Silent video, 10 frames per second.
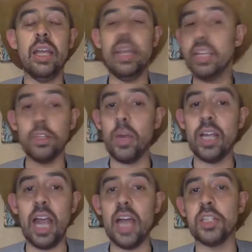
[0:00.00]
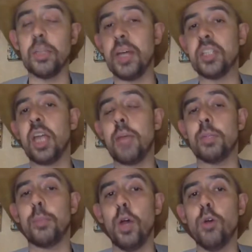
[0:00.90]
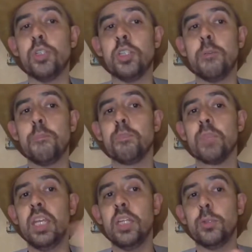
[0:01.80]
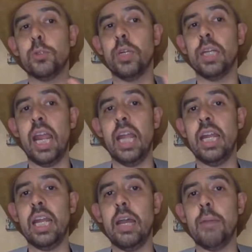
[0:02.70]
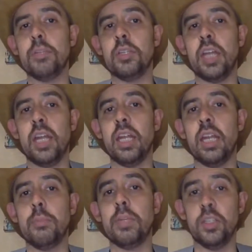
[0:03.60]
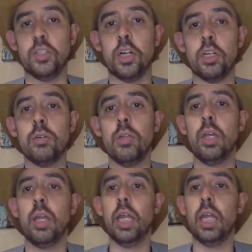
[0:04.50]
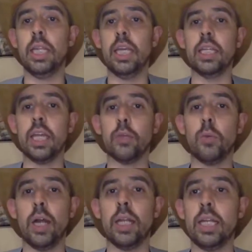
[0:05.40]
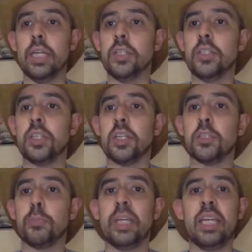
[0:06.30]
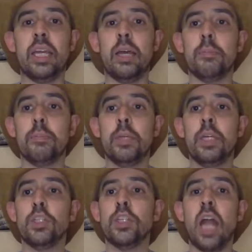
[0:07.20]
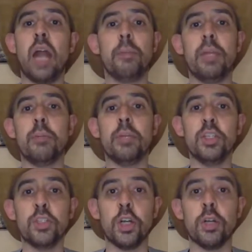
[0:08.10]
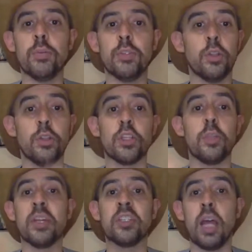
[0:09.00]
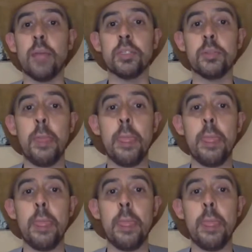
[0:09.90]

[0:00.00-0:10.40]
Either way, guys, the best times to post is between 8 a.m. to 10 a.m. Eastern. And then the other one is 6 p.m. to 9 p.m. Eastern. So those are the best times.